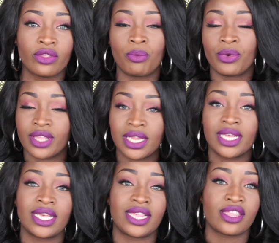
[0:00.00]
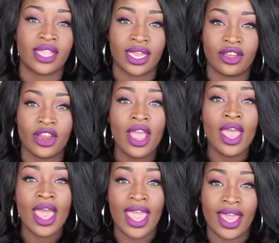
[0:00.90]
So Brazilian is thinner
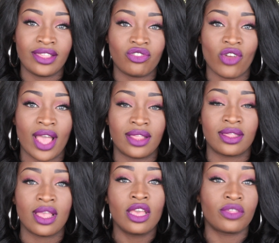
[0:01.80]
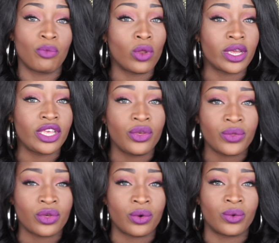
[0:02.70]
hair strands, smaller
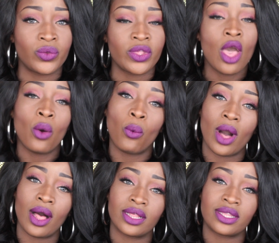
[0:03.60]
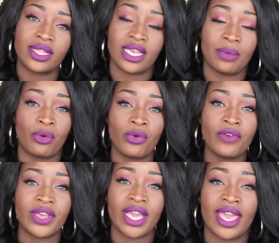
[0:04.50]
cuticles, whilst the
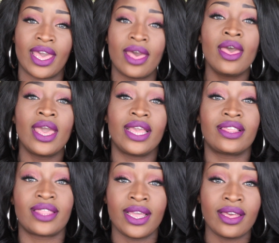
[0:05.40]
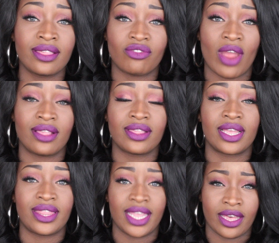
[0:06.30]
Peruvian hair is thicker strands
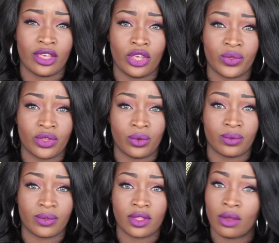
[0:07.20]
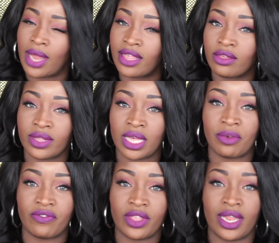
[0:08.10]
and thicker cuticles. So that's your tip
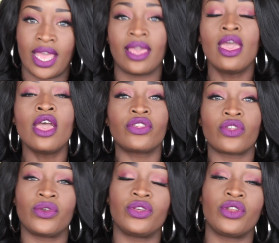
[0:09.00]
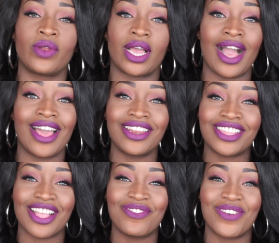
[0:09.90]
of the day. So you know that kind of
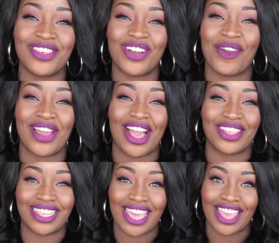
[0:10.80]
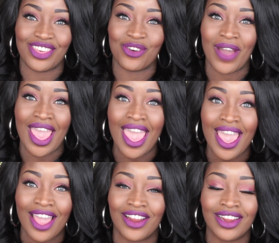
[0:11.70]
stuff when you're going out to get your
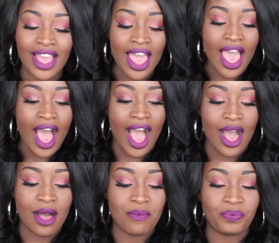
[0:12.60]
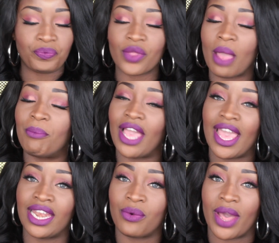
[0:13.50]
hair. But
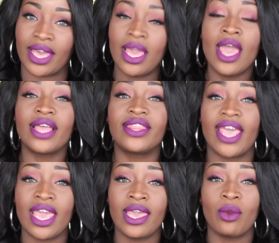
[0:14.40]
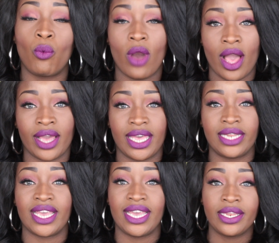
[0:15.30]
anyway, they work
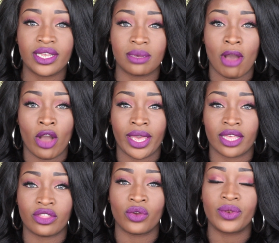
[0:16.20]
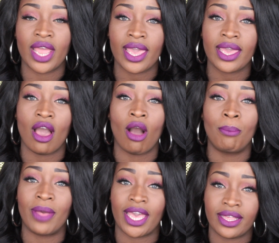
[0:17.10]
in the Indian market. So they
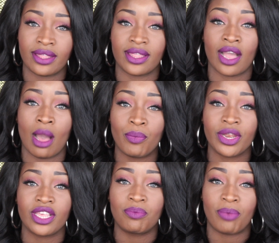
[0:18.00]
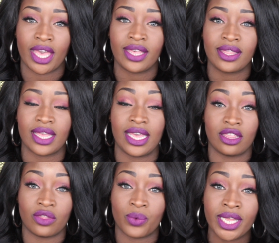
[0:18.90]
are based, their company is based
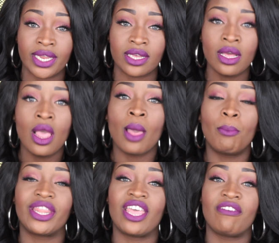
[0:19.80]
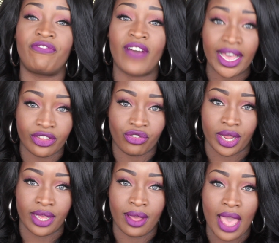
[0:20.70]
in Sweden, but their
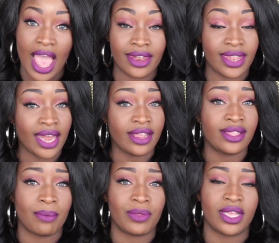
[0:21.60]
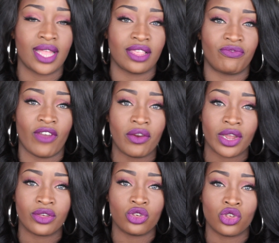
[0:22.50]
factory, and that is something that's very
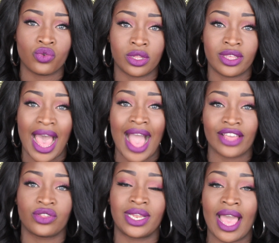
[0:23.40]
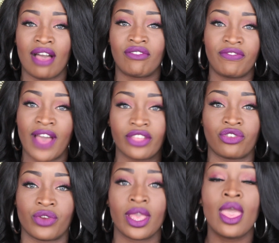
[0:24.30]
unusual to actually have a
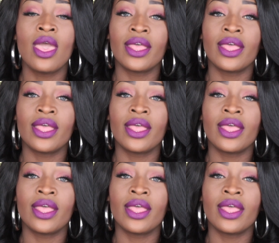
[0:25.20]
factory.